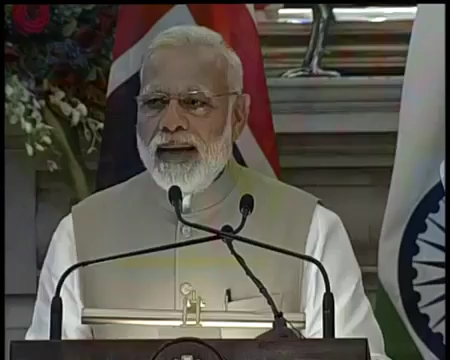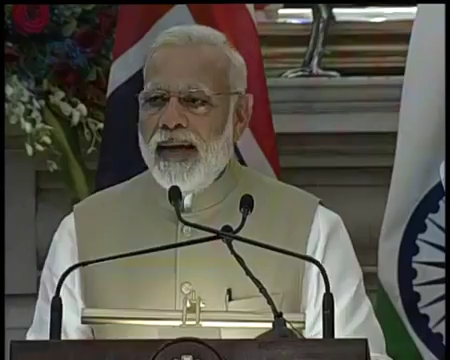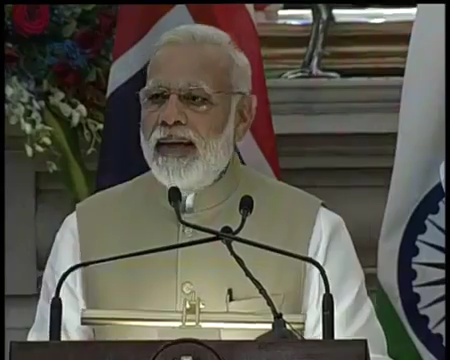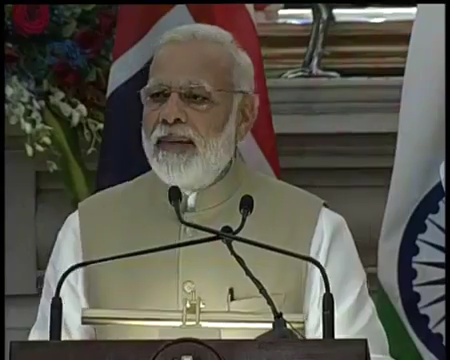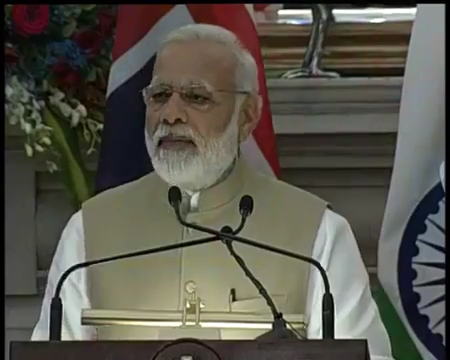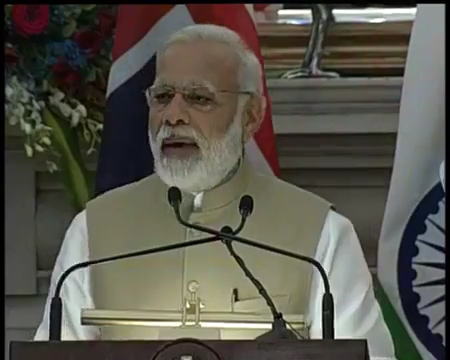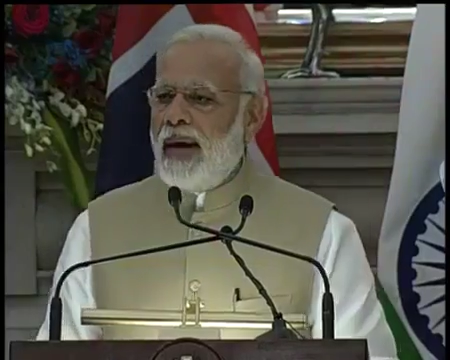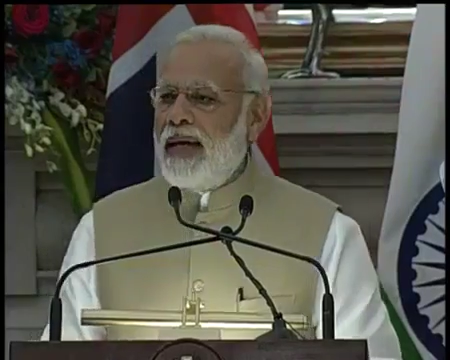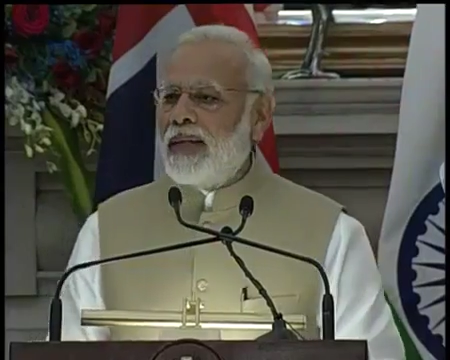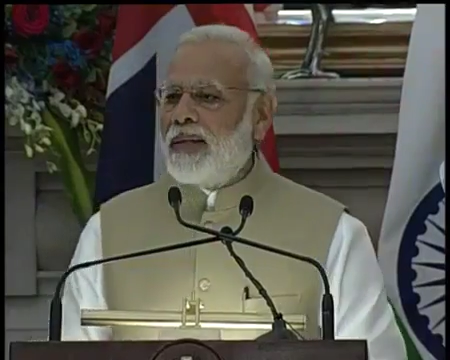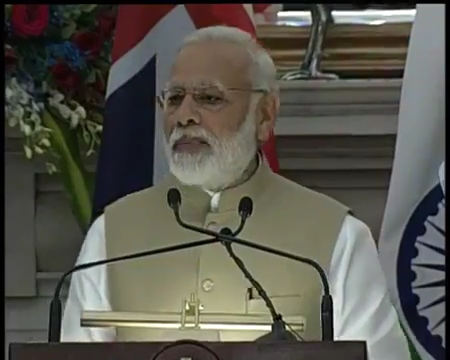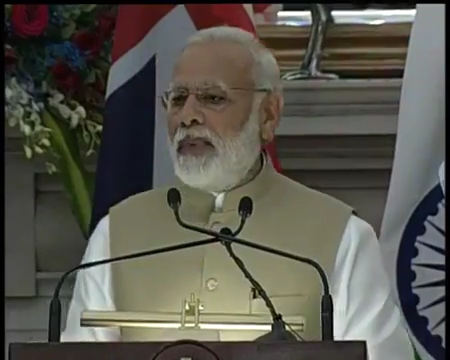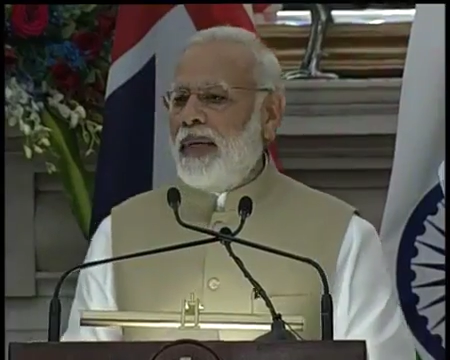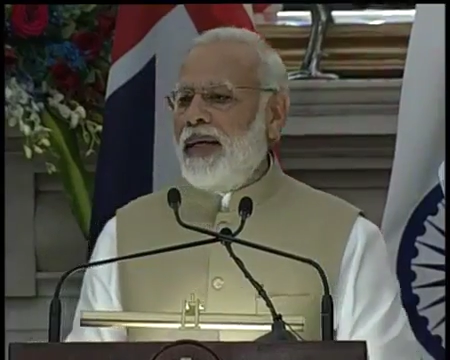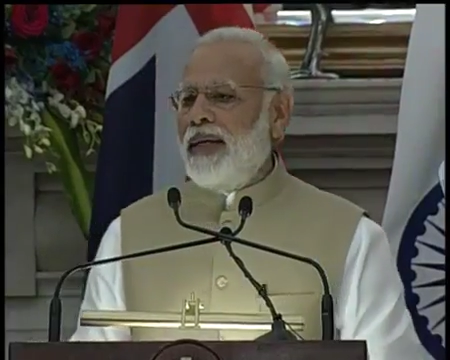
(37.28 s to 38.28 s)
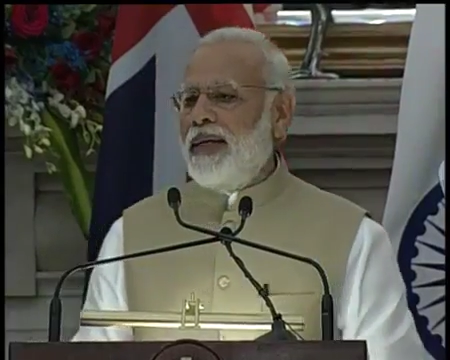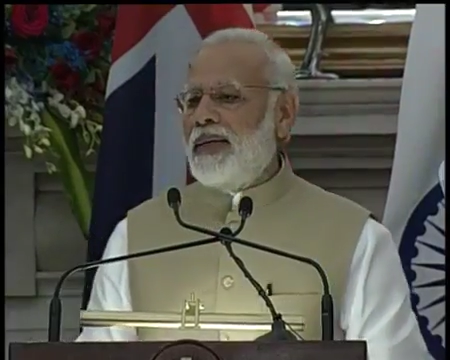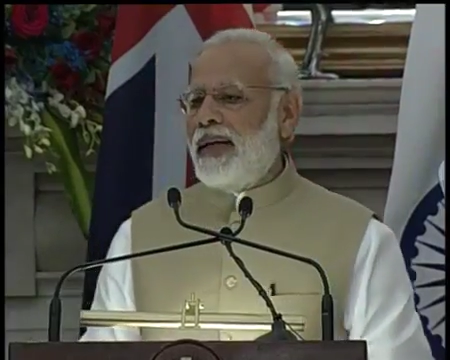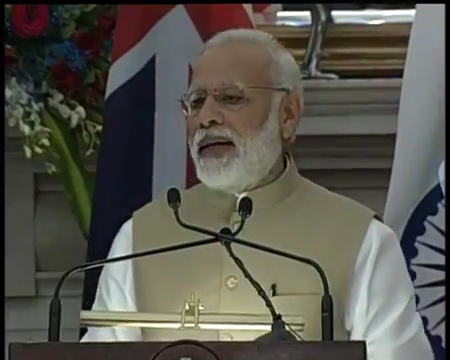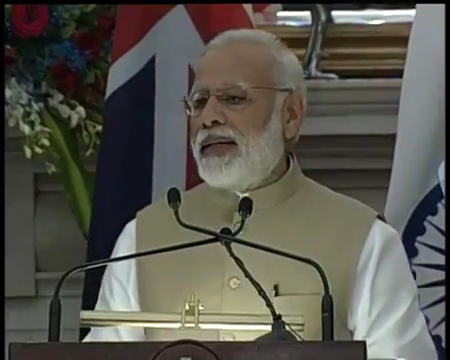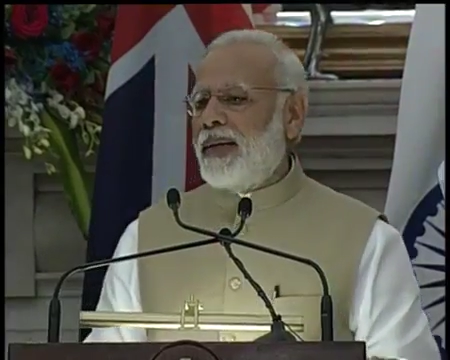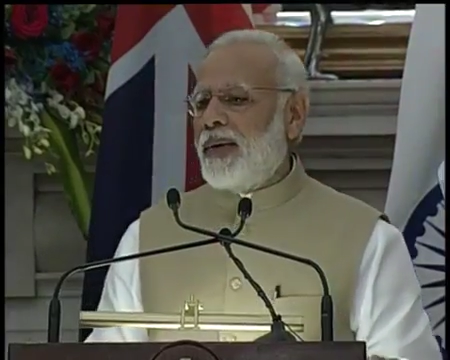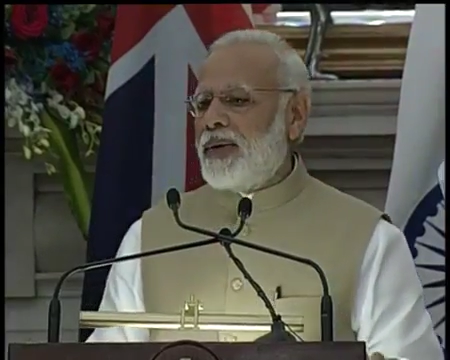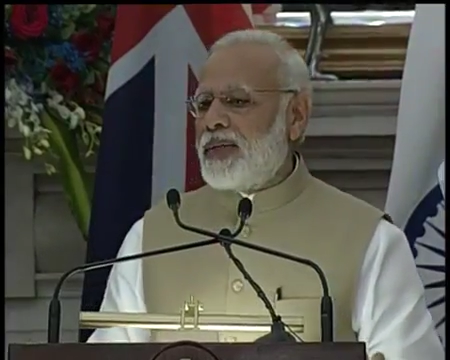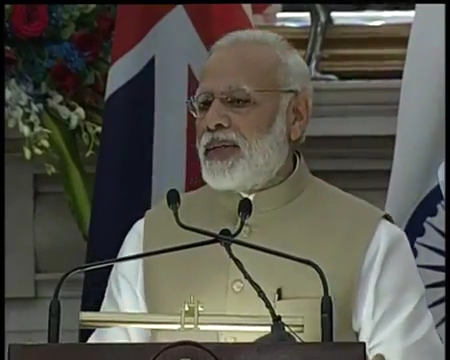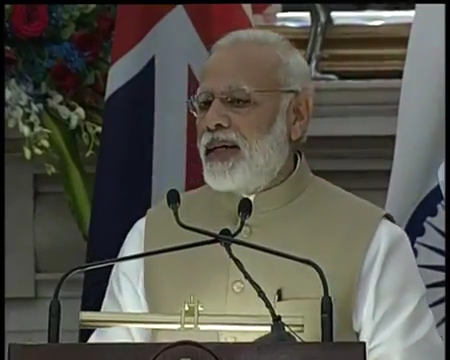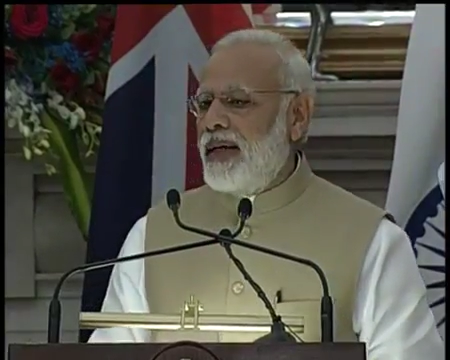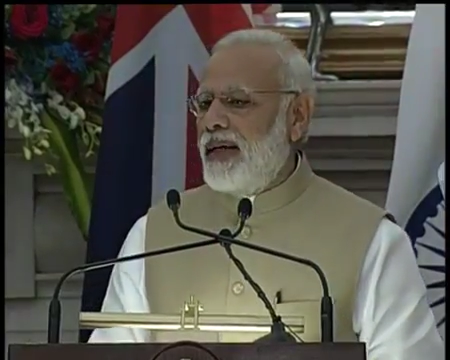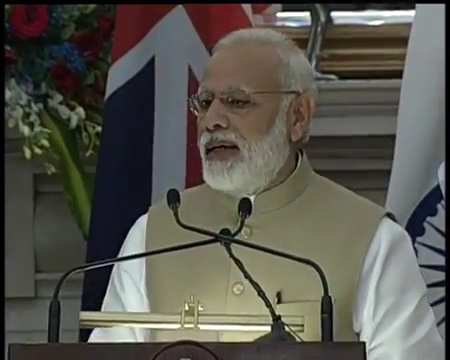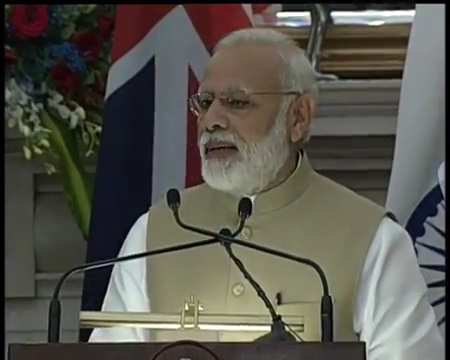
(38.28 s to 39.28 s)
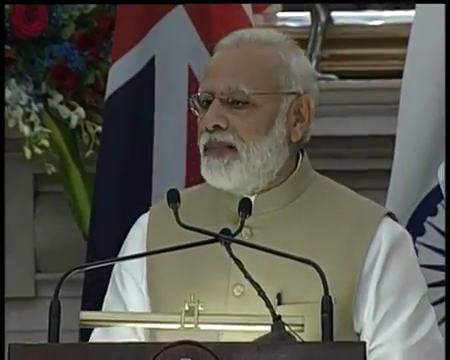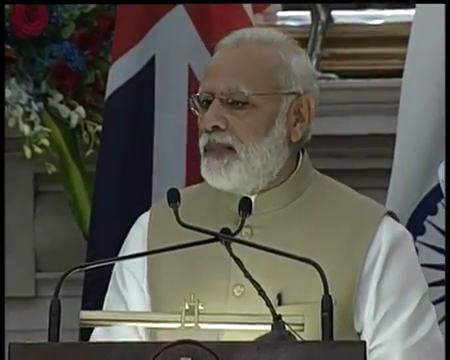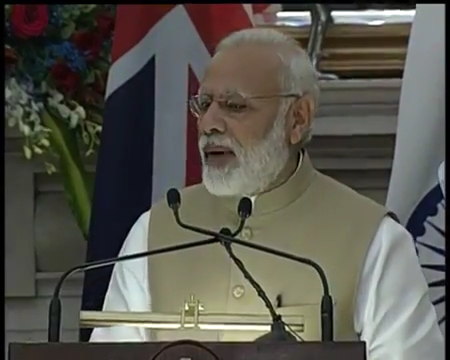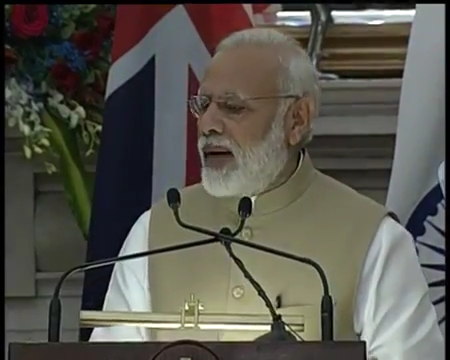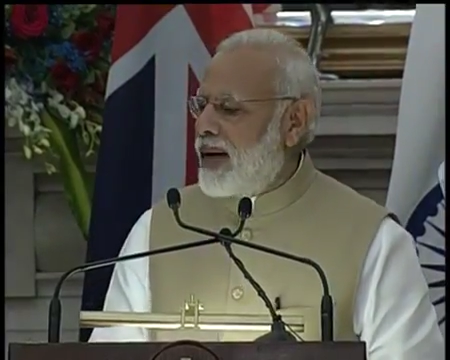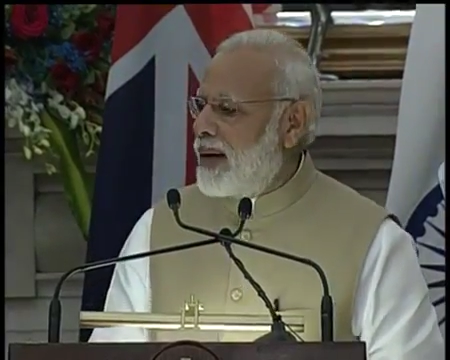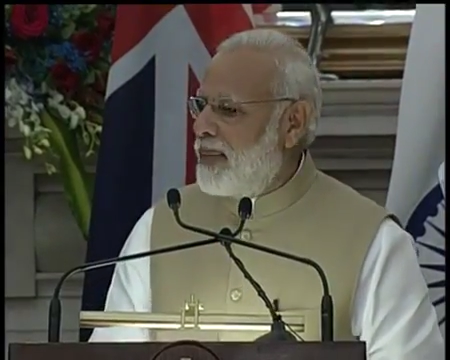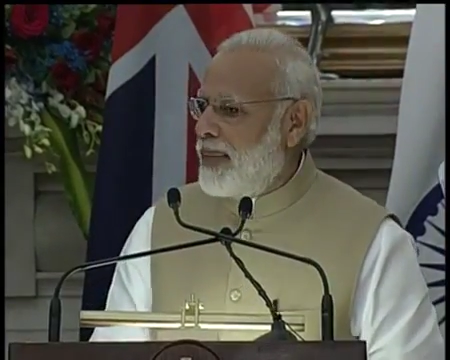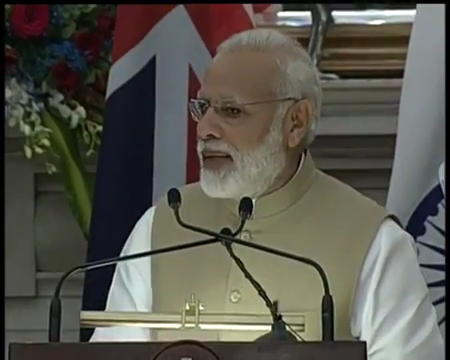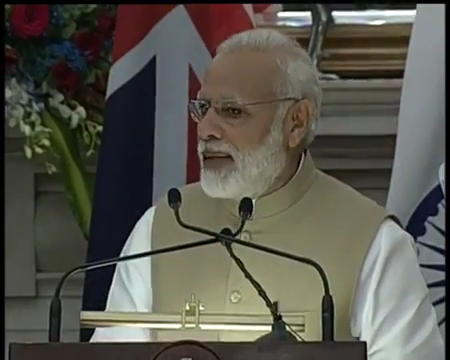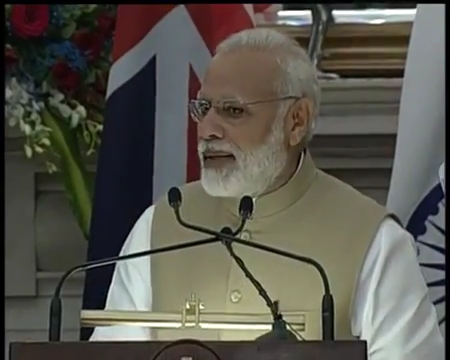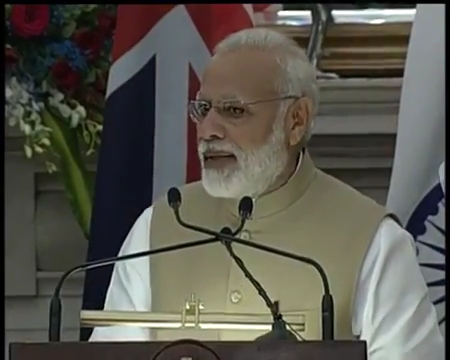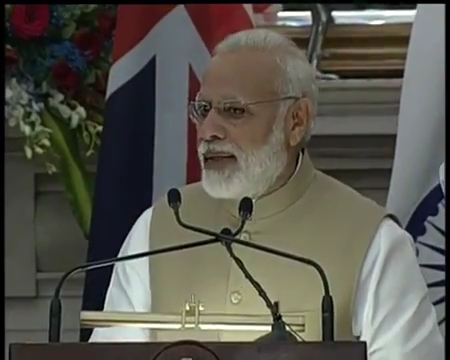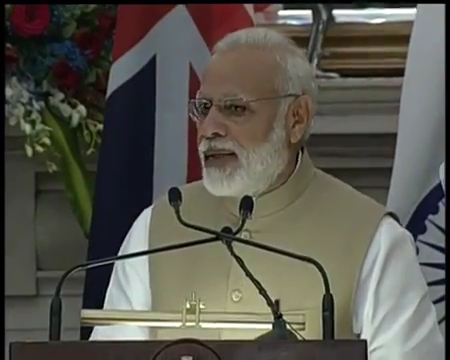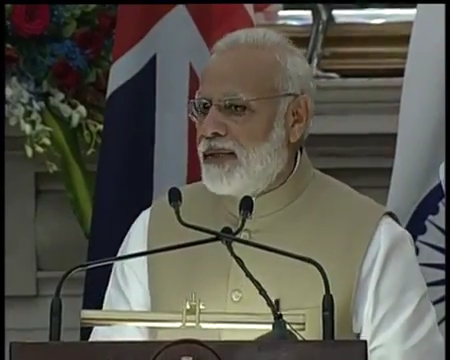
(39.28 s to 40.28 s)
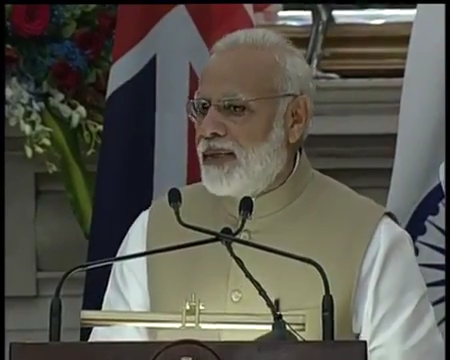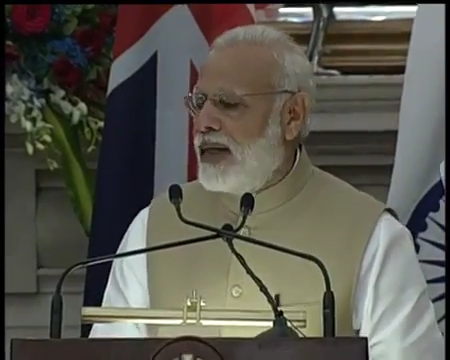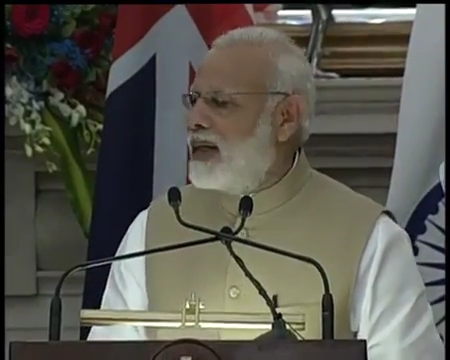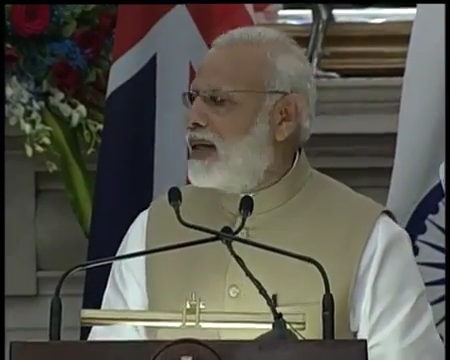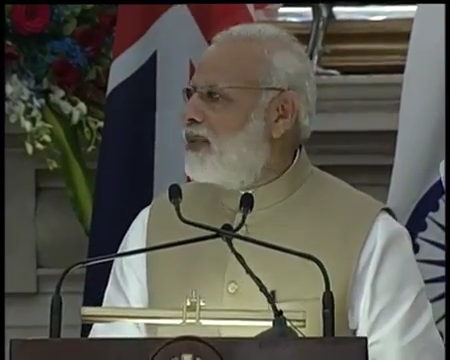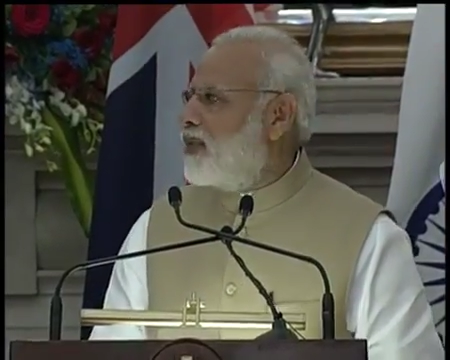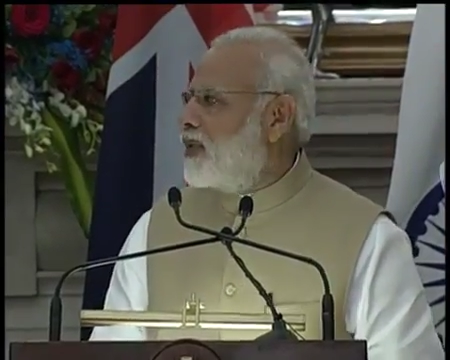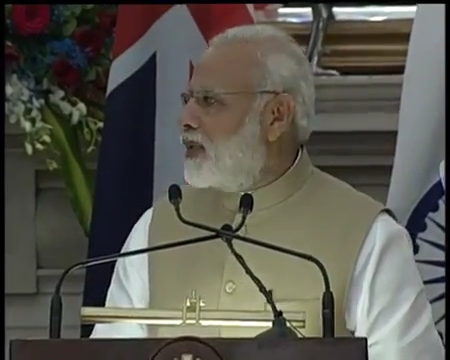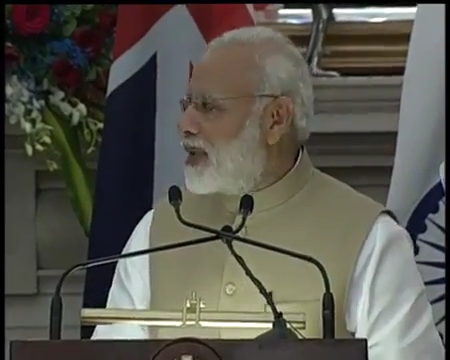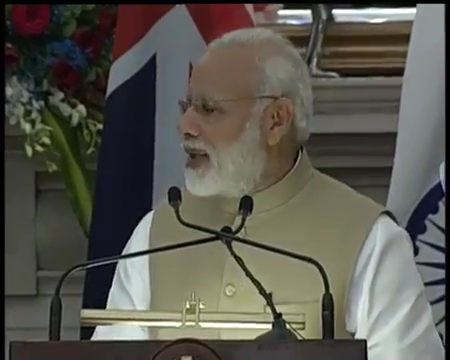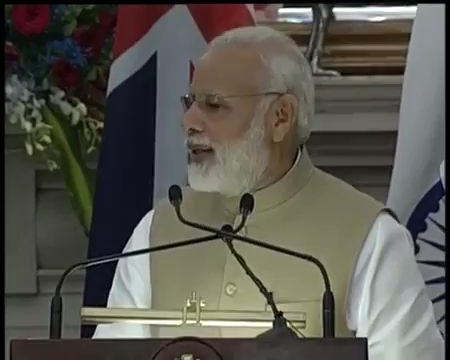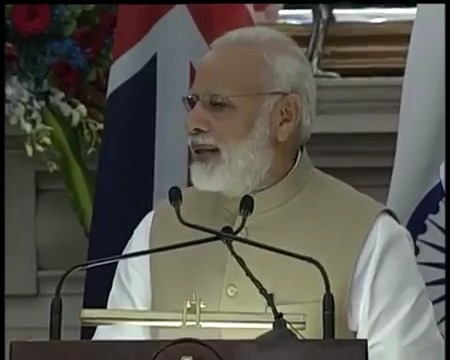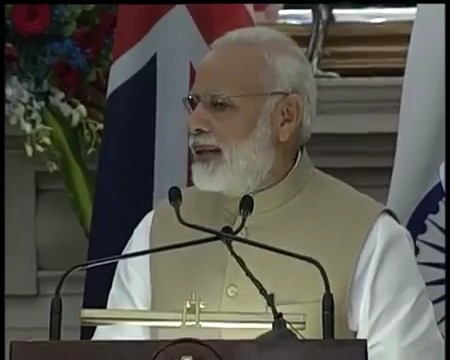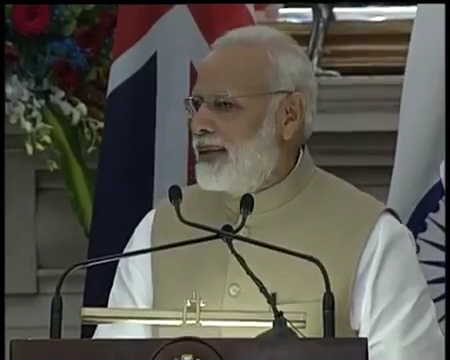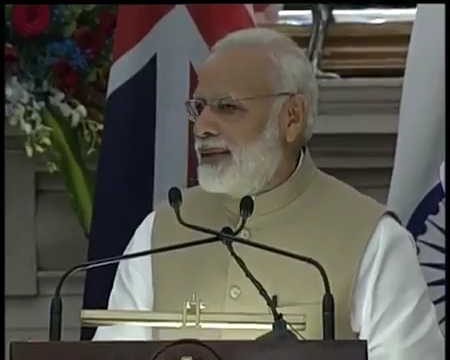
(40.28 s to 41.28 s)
In my speech at the Australian Parliament in 2014,